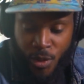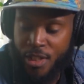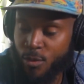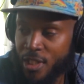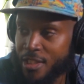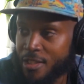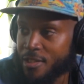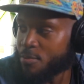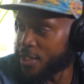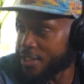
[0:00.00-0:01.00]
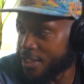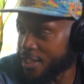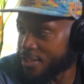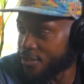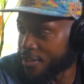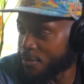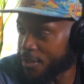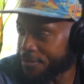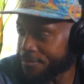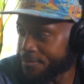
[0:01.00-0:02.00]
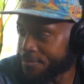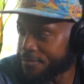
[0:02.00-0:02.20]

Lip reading: where's this place that y'all talking about?